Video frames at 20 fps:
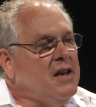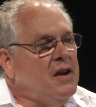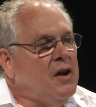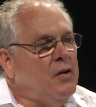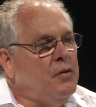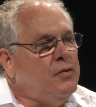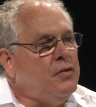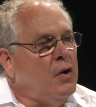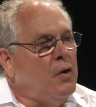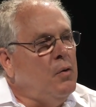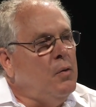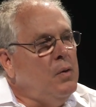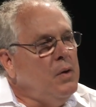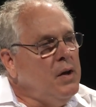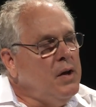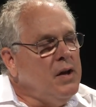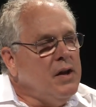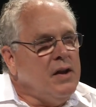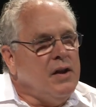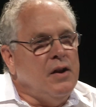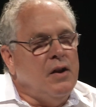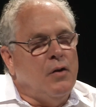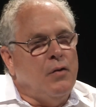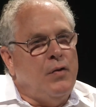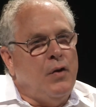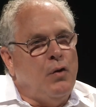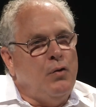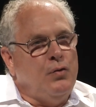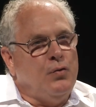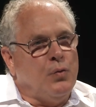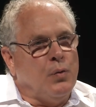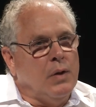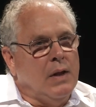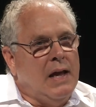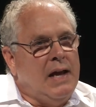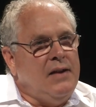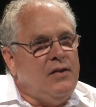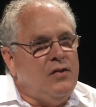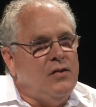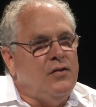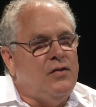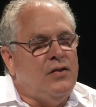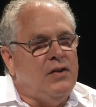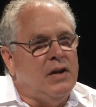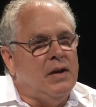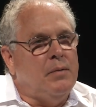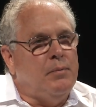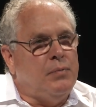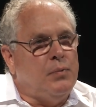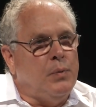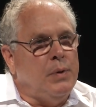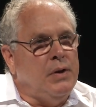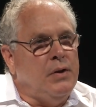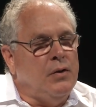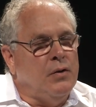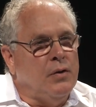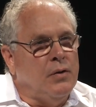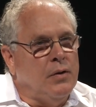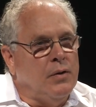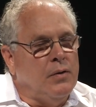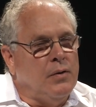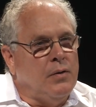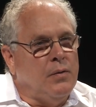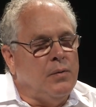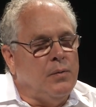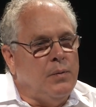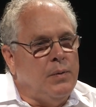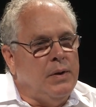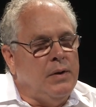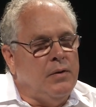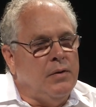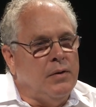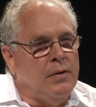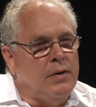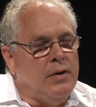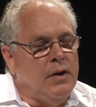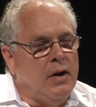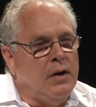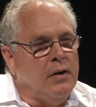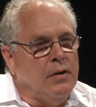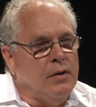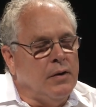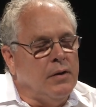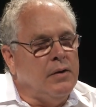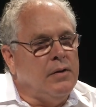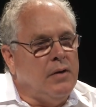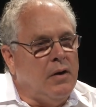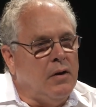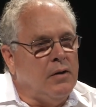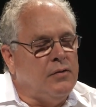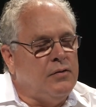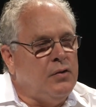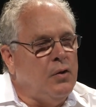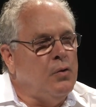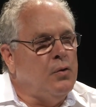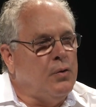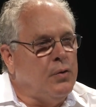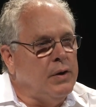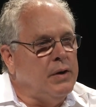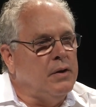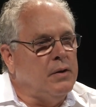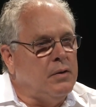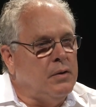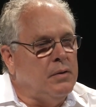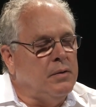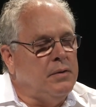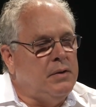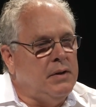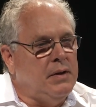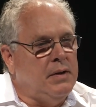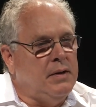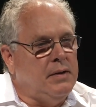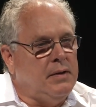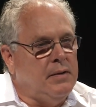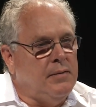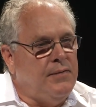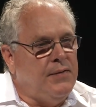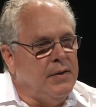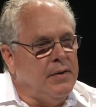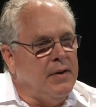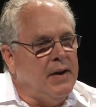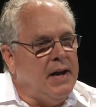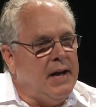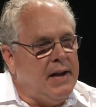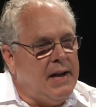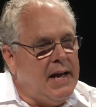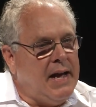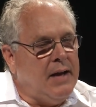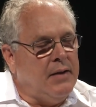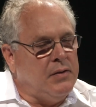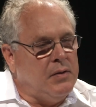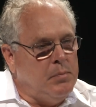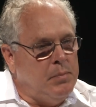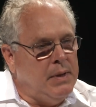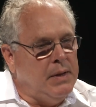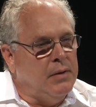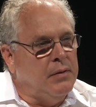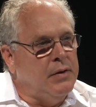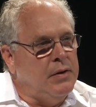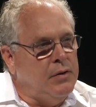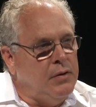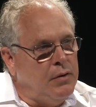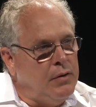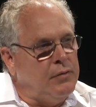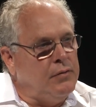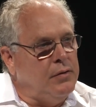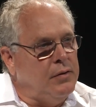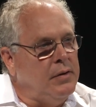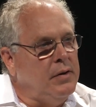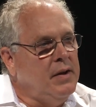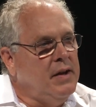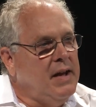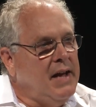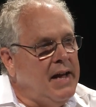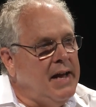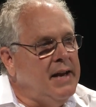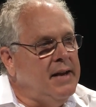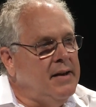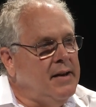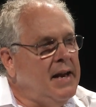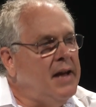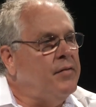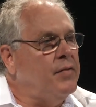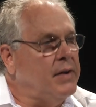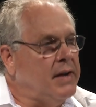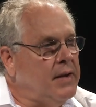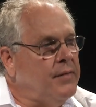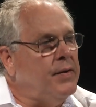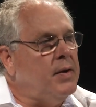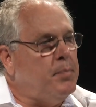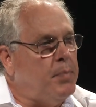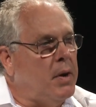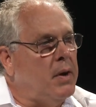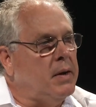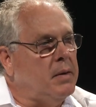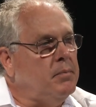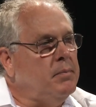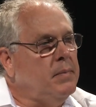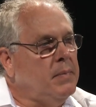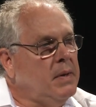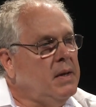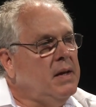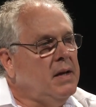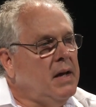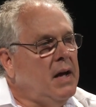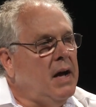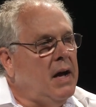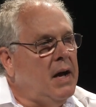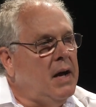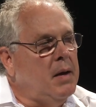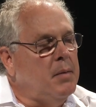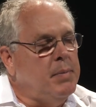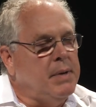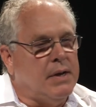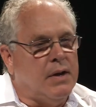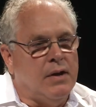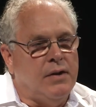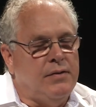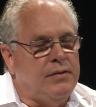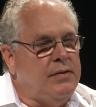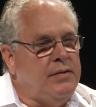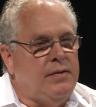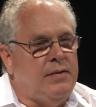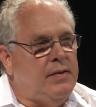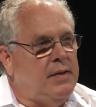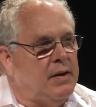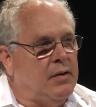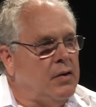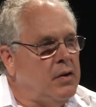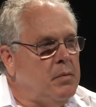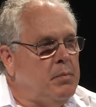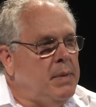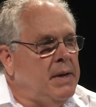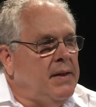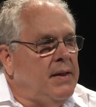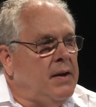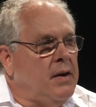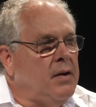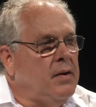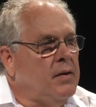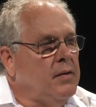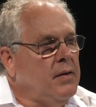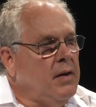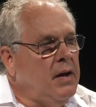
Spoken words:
so those relationships when you're younger are so critical to figure out how to build and nurture and never give up on them, because they're going to be there,